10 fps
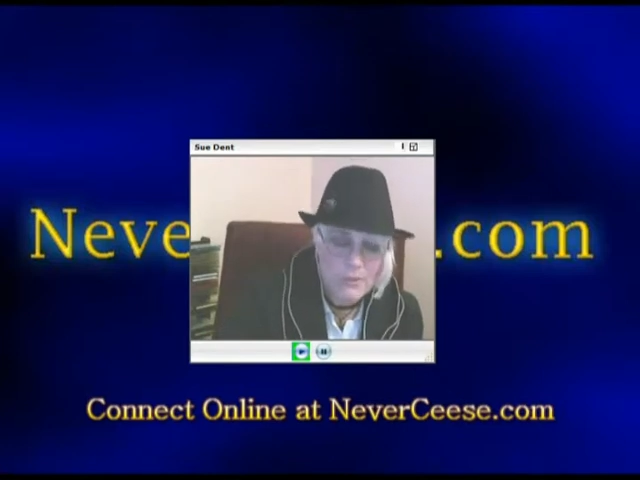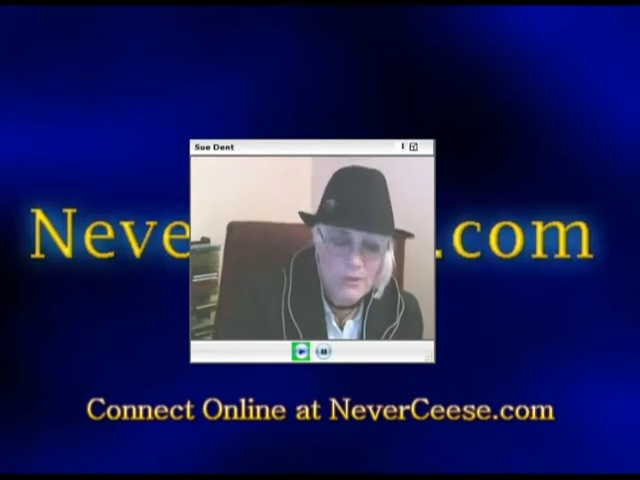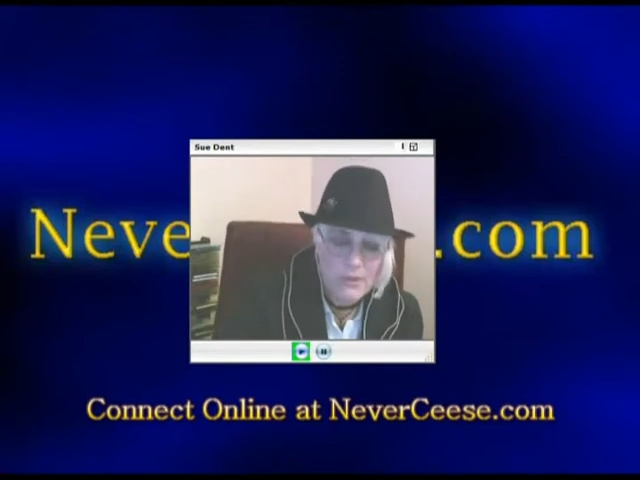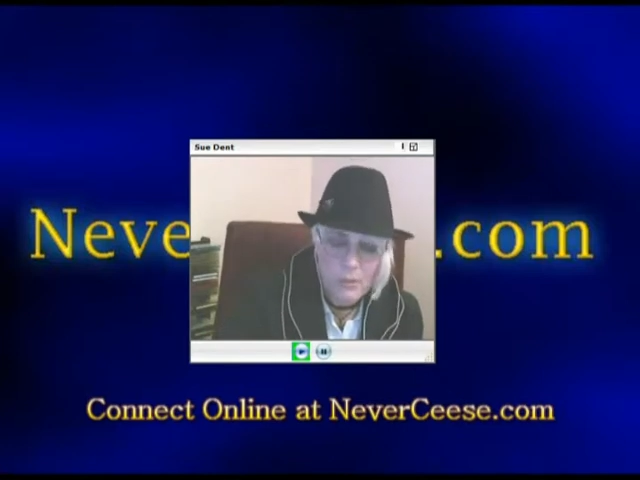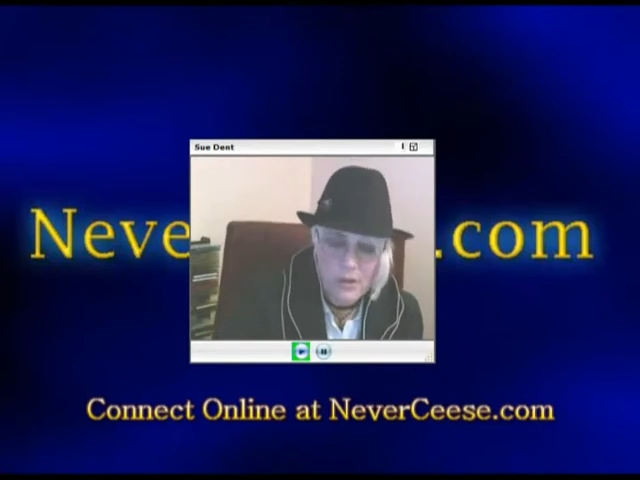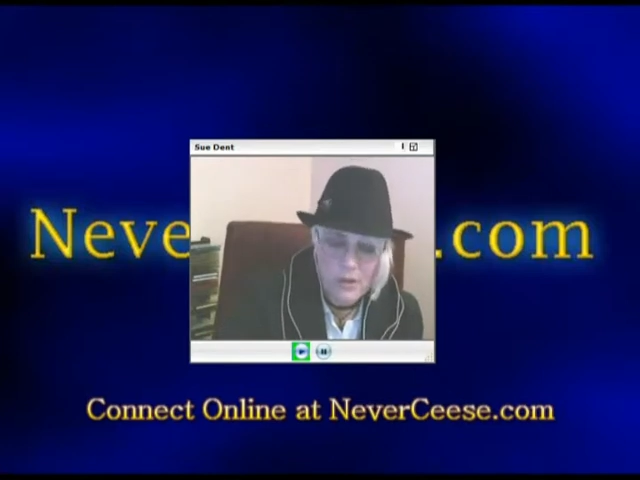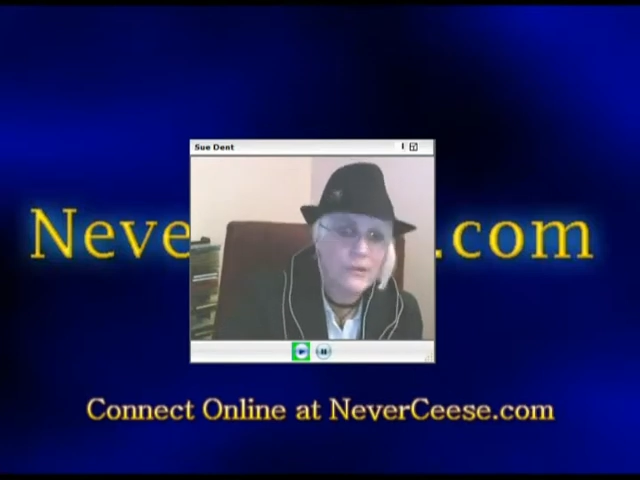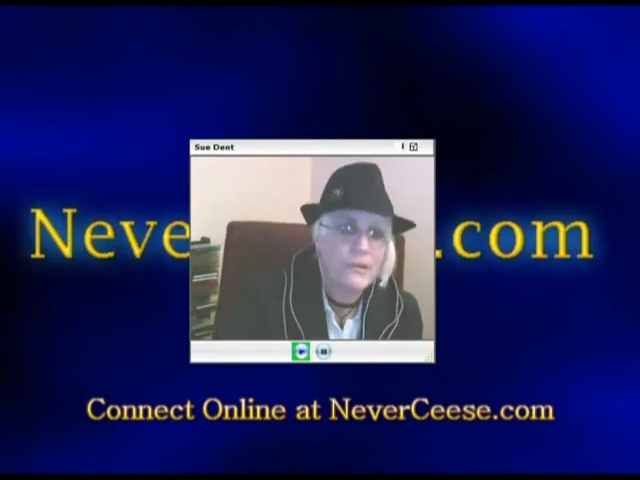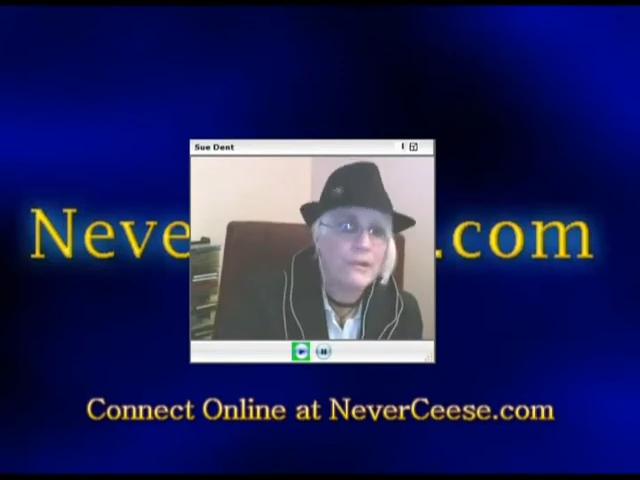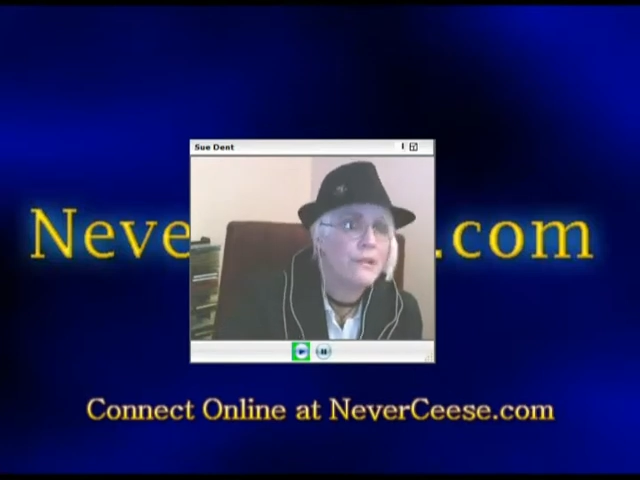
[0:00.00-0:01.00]
She was a
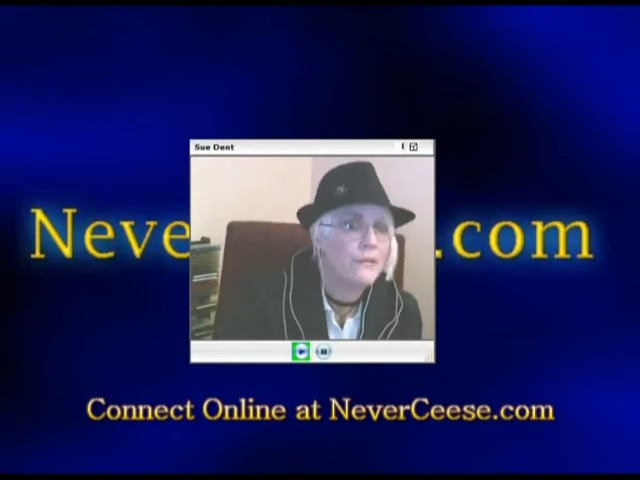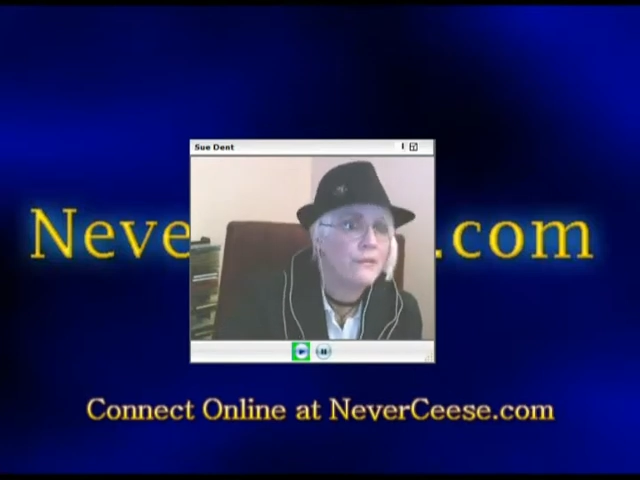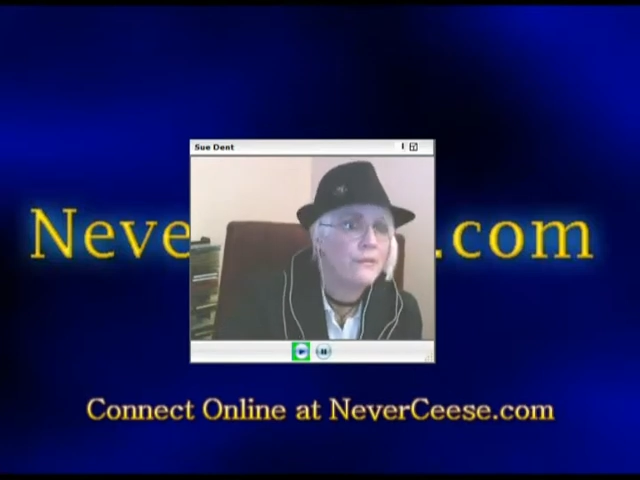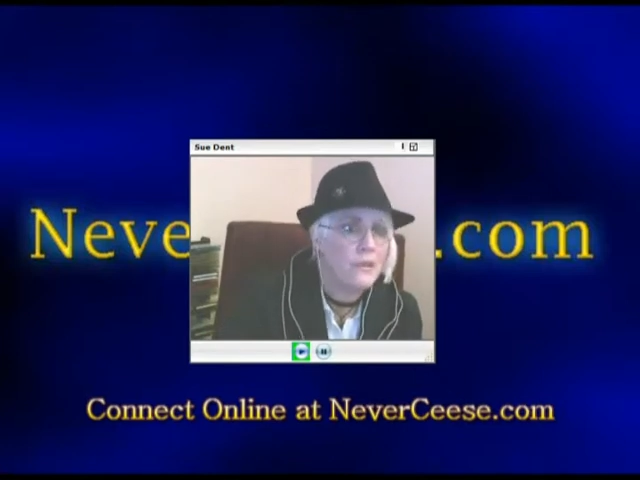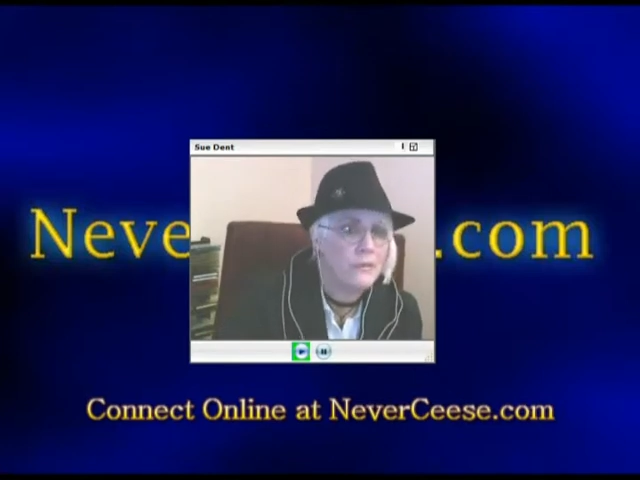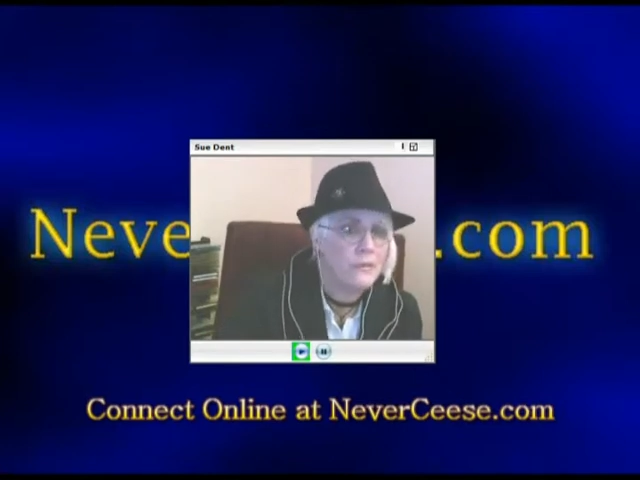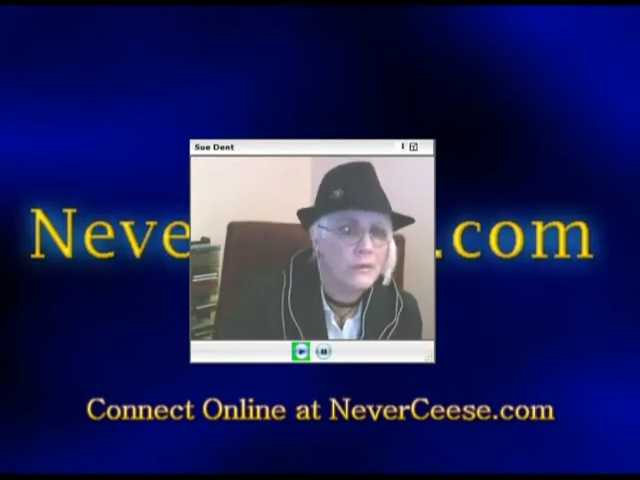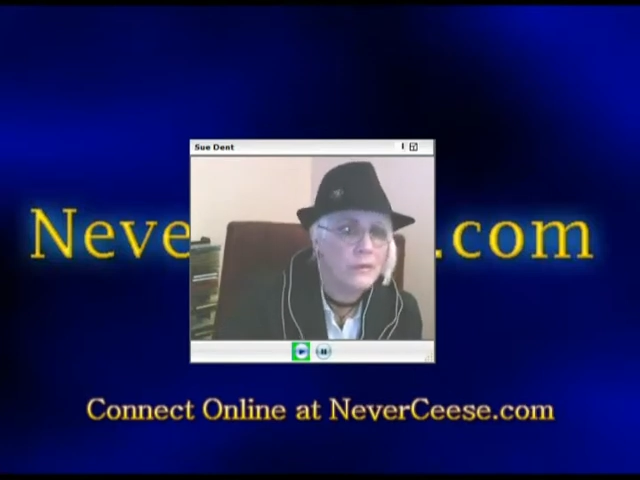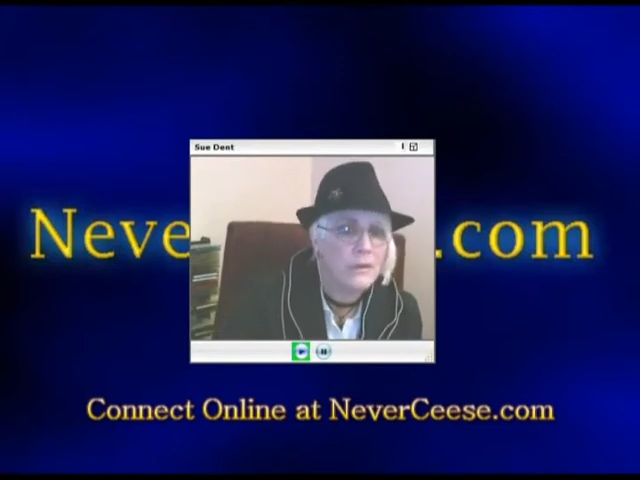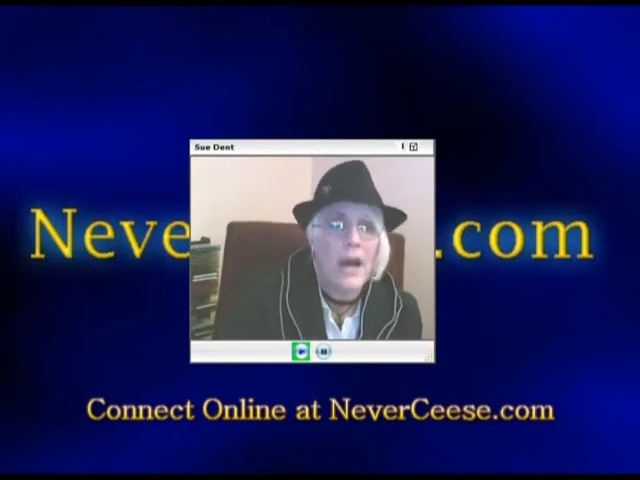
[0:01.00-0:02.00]
part of a network.
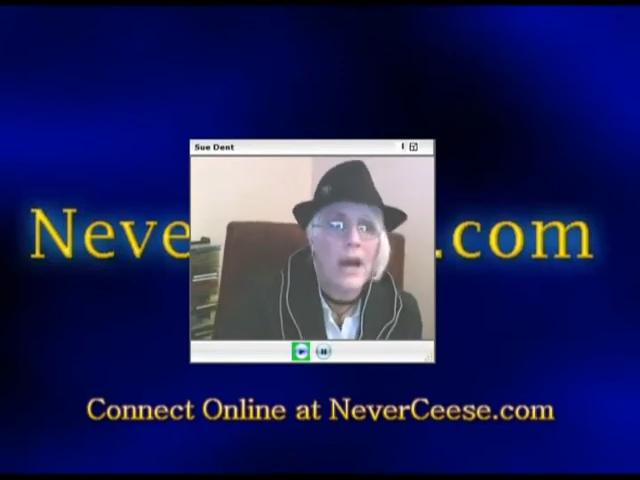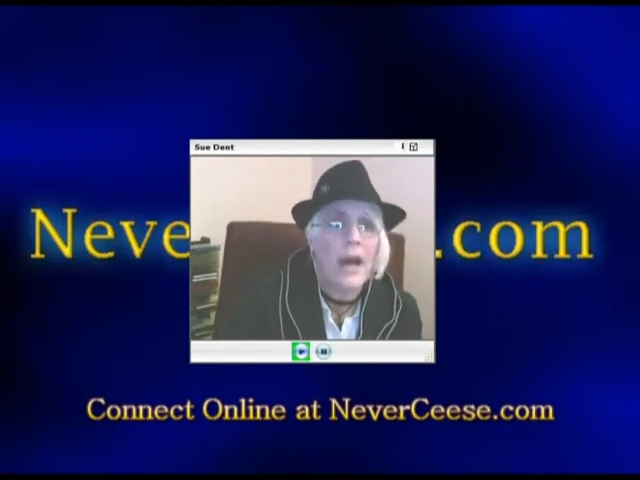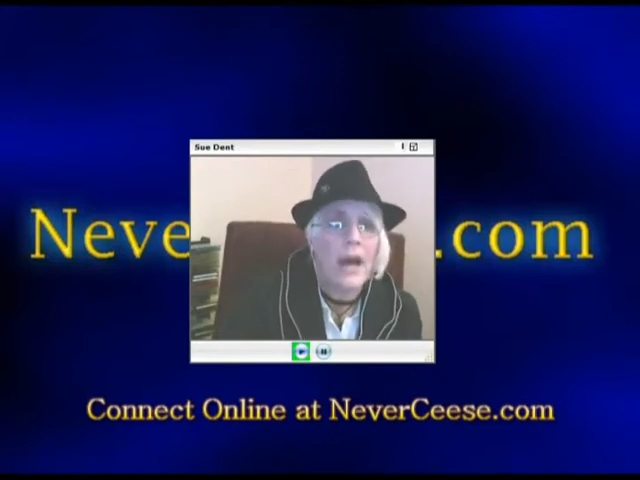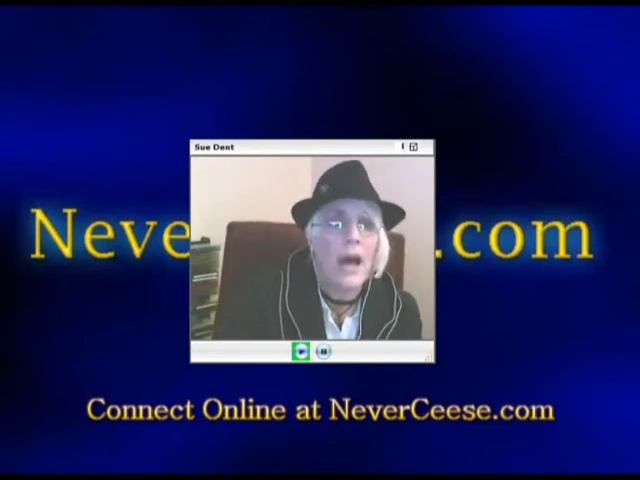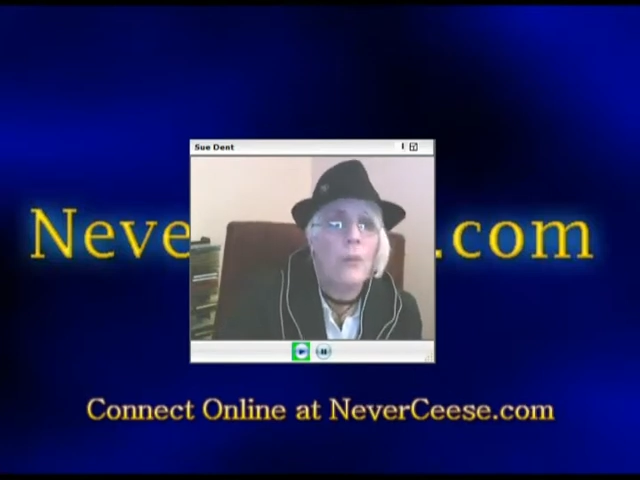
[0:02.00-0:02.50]
Love her.